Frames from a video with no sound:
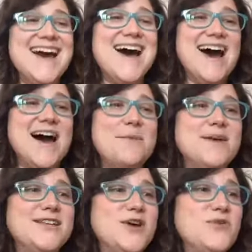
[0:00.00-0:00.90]

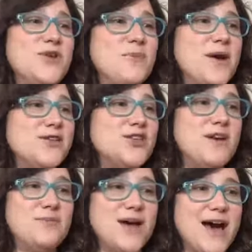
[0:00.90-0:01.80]
don't know much
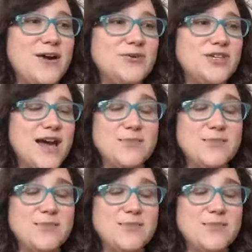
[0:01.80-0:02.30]
about